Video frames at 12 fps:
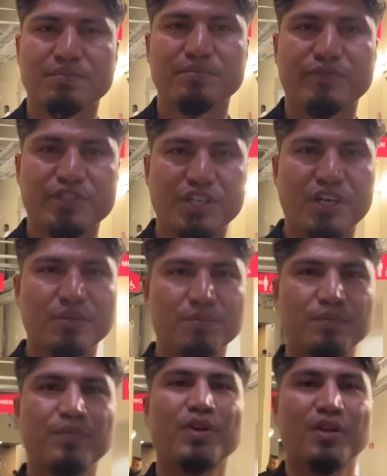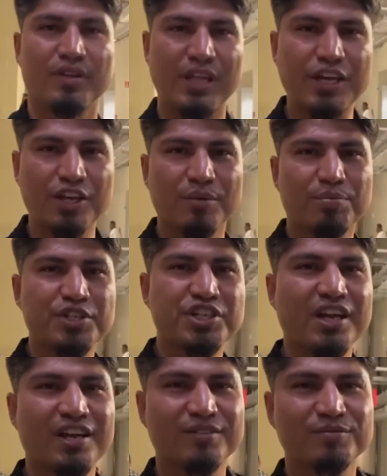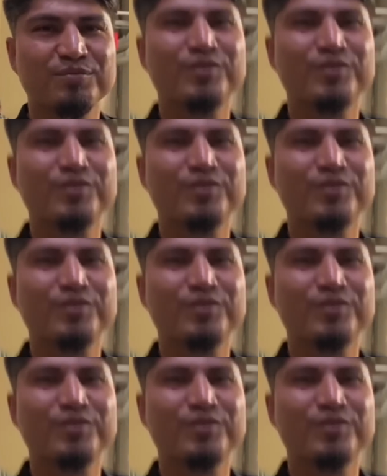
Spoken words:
All right. Sure. Mikey Garcia. Thank you, brother.